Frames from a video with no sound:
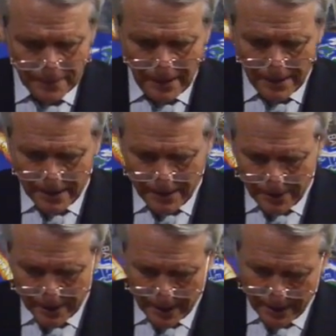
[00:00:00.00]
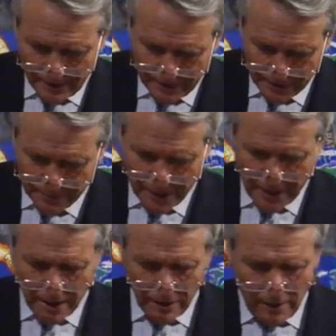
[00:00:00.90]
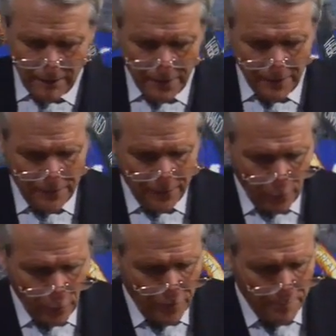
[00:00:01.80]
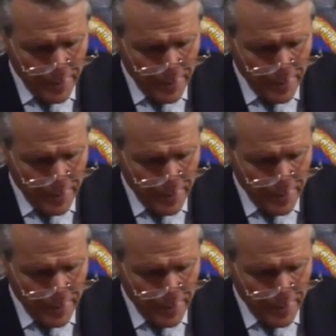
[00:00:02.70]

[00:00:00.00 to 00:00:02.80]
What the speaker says: And there again, speaking of the fourth